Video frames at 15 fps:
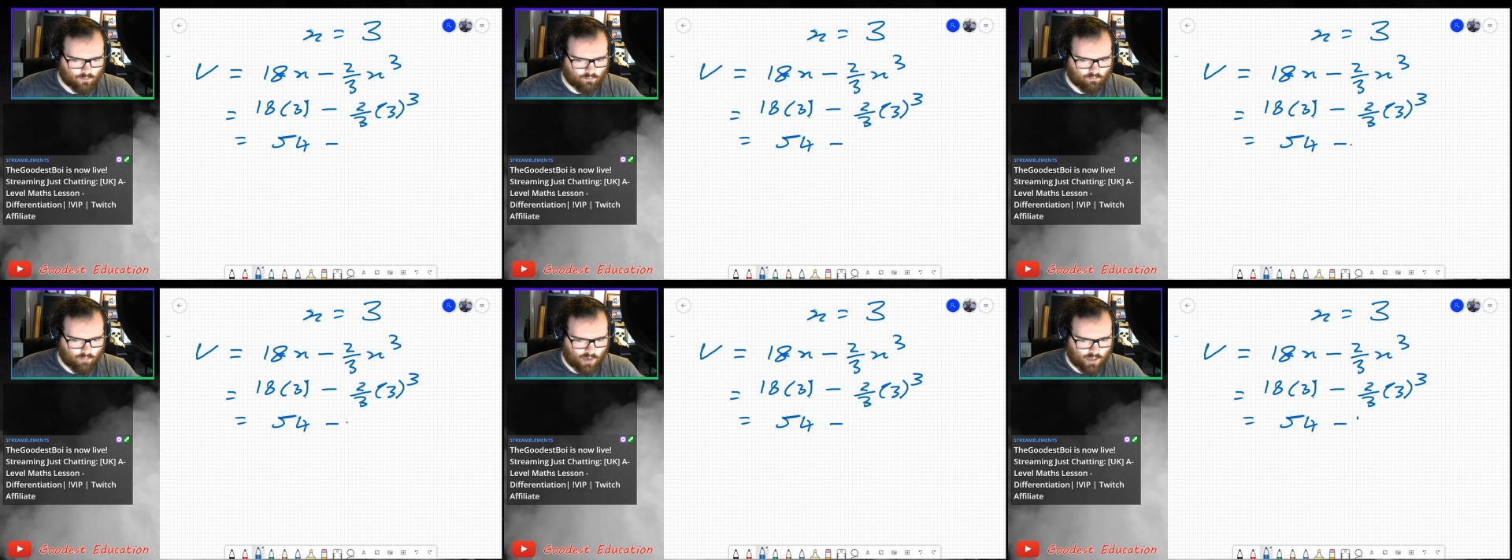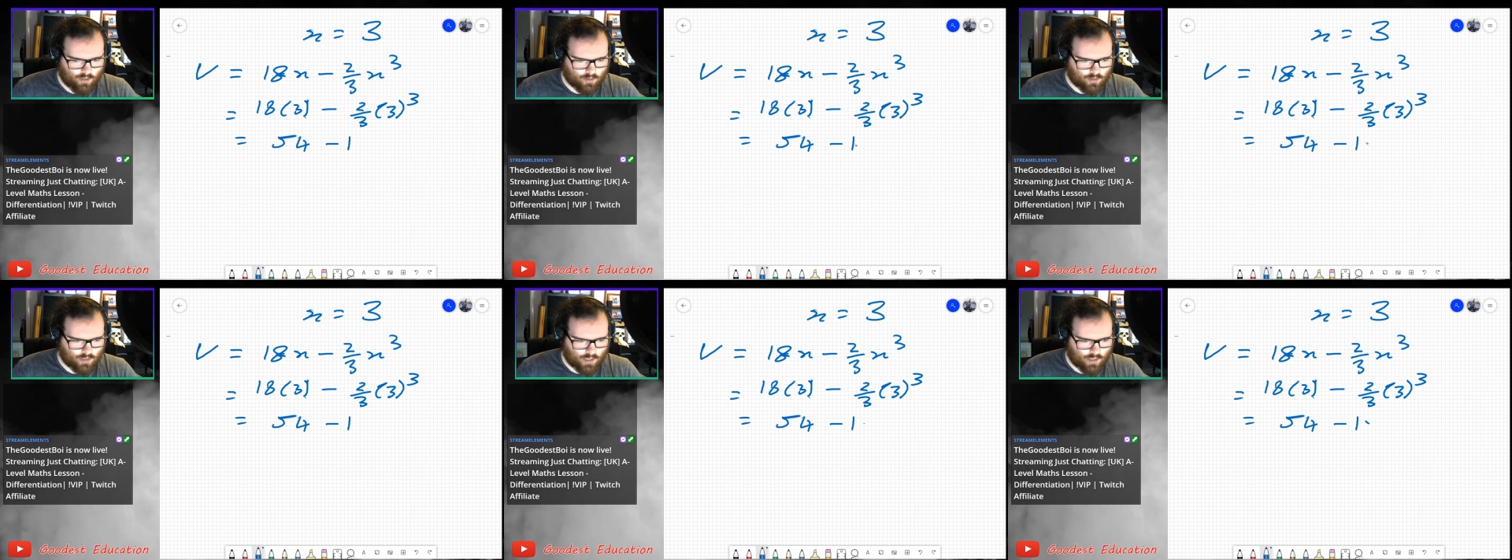
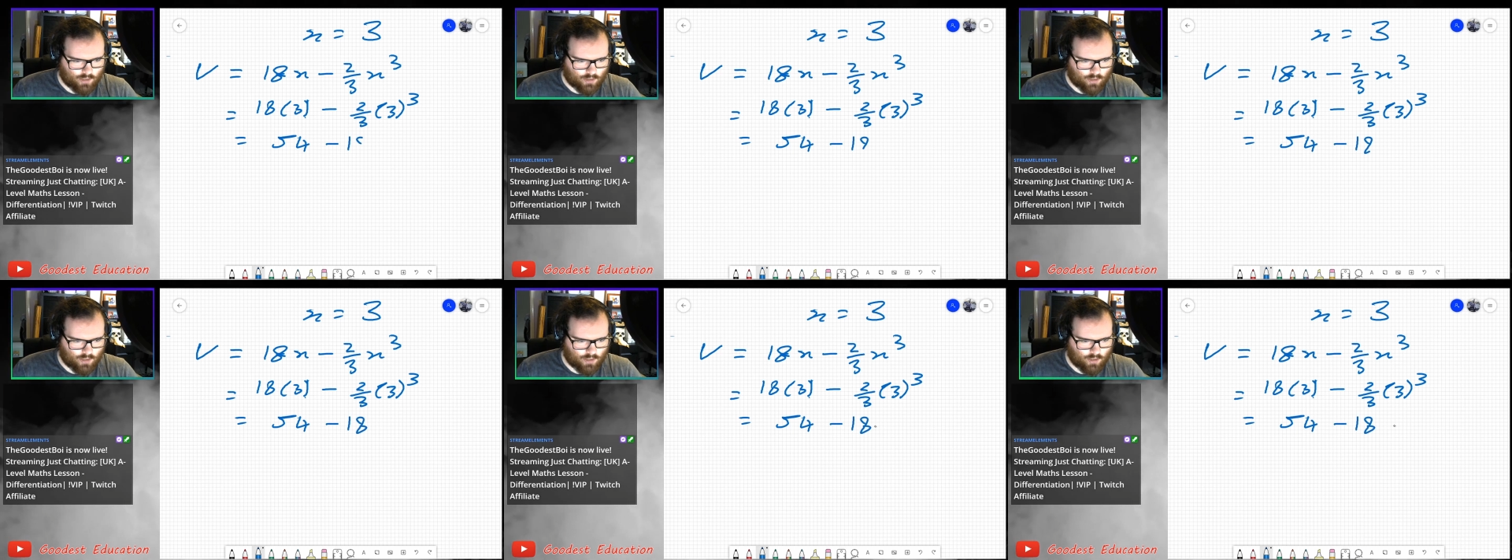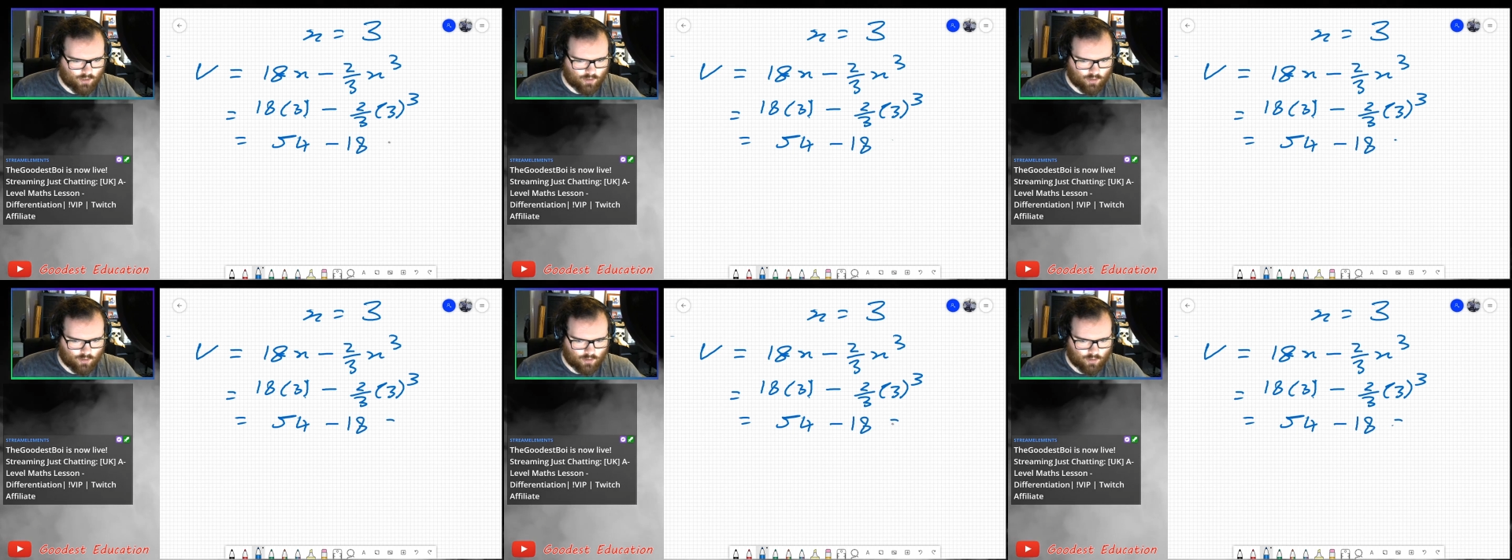minus
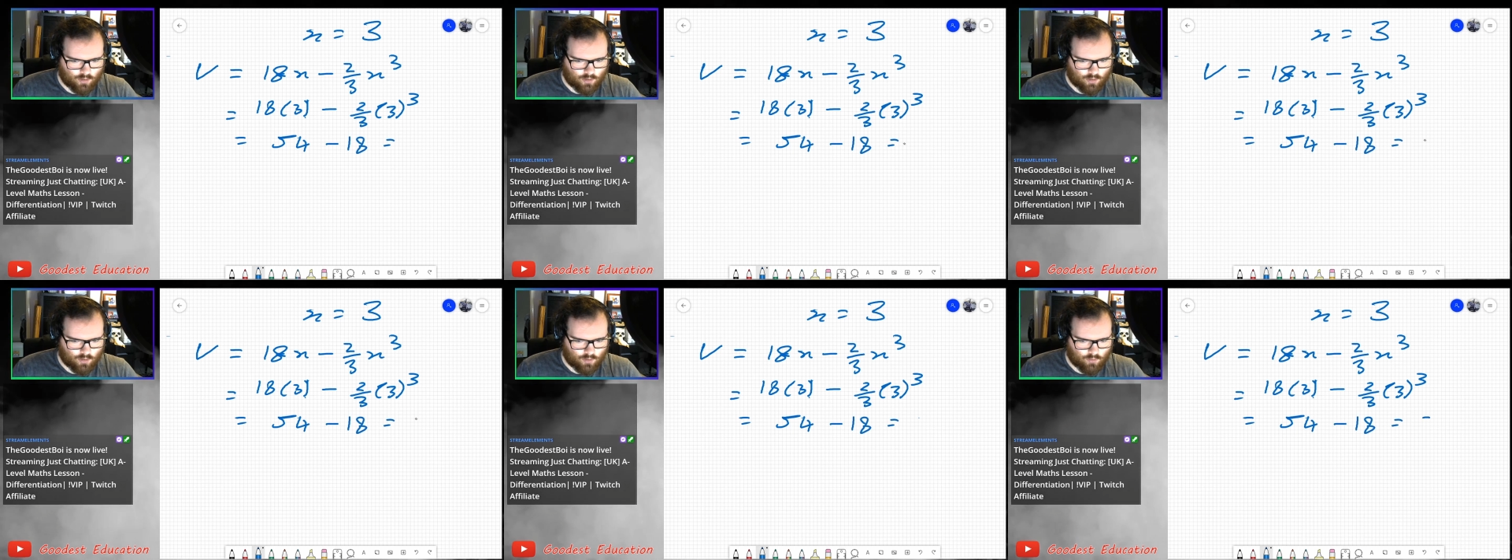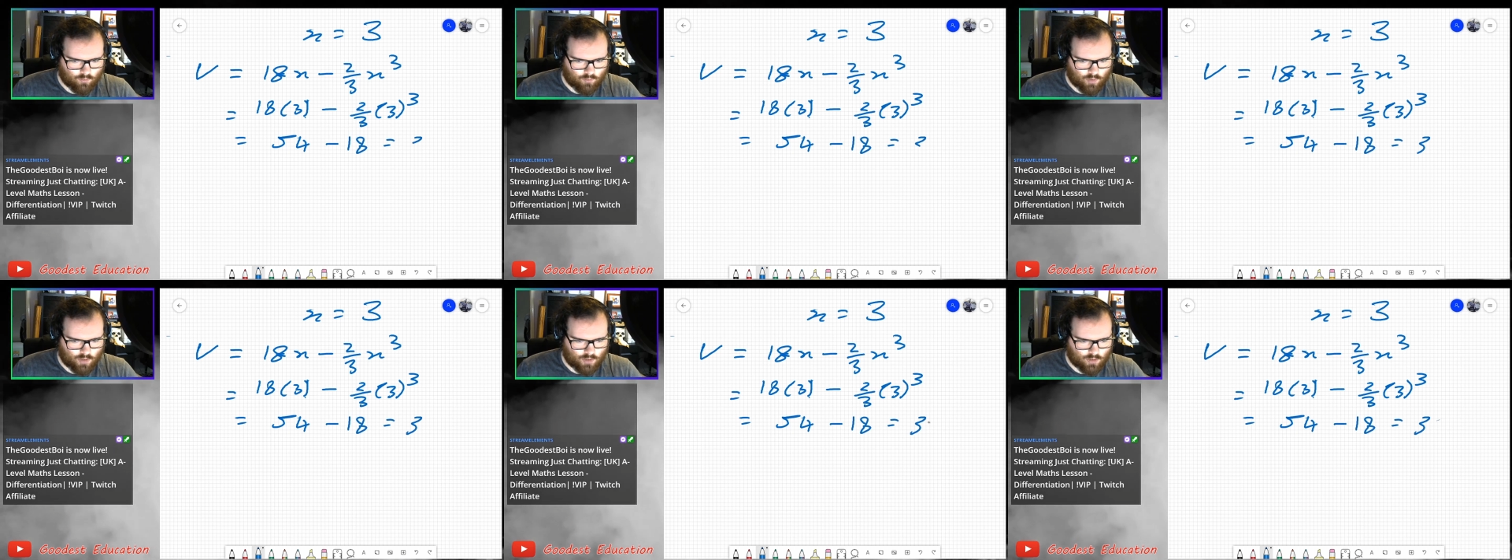18,
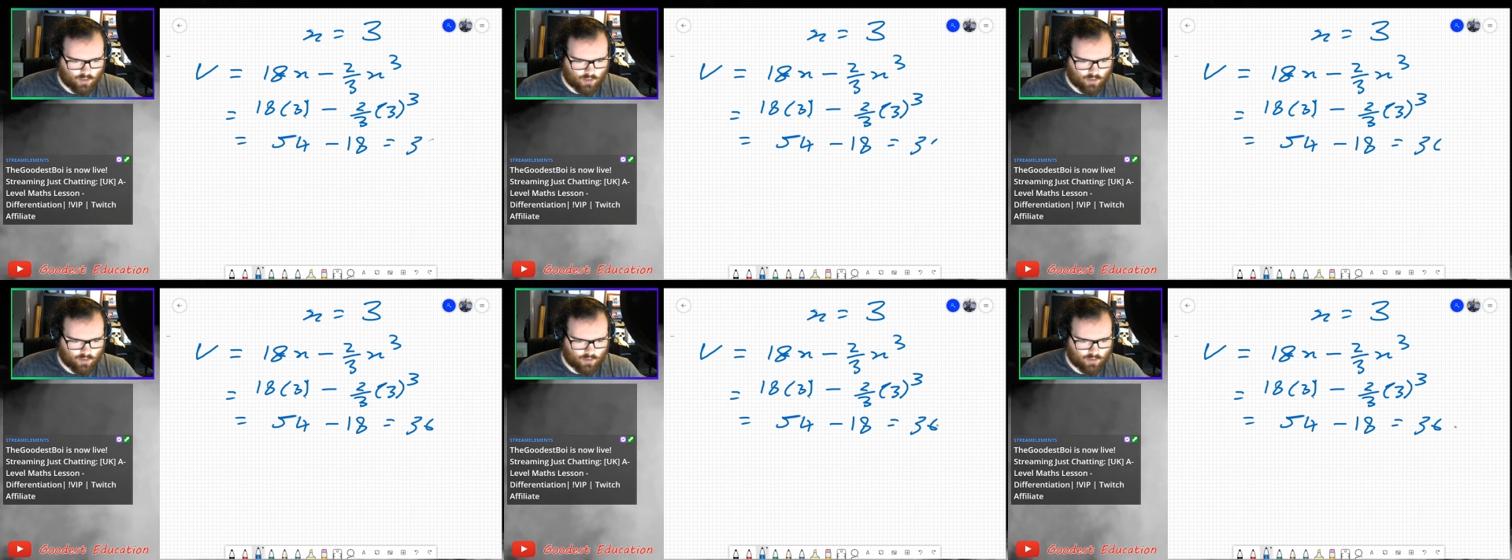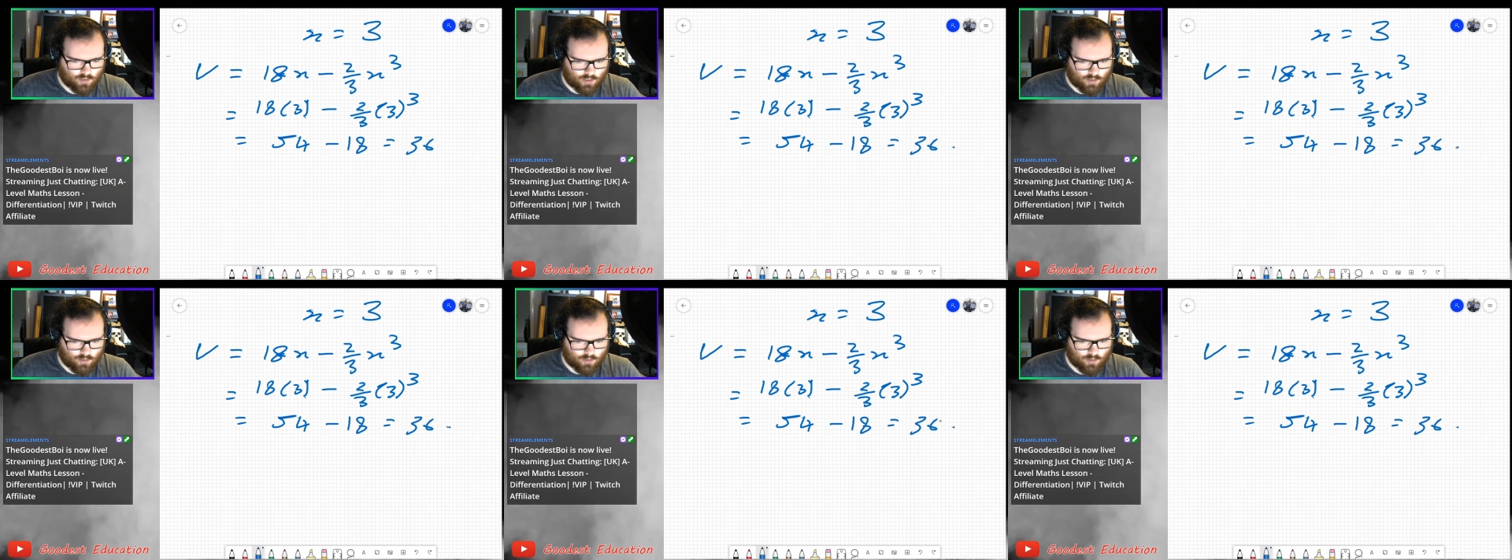which is
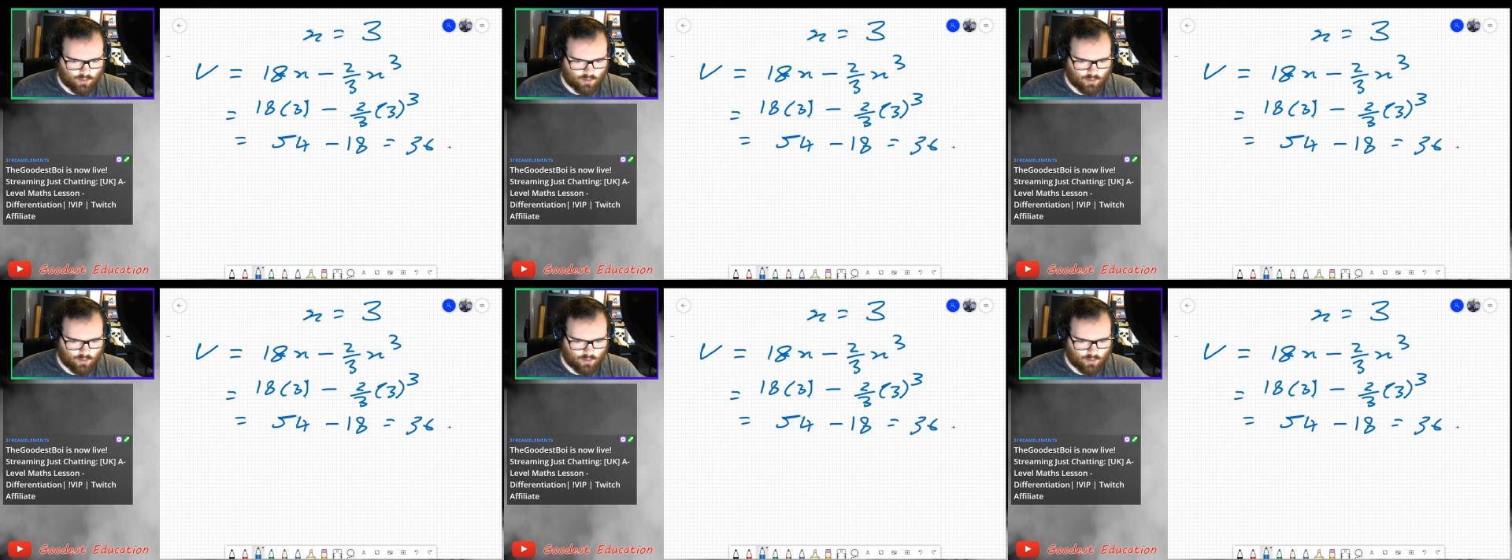36.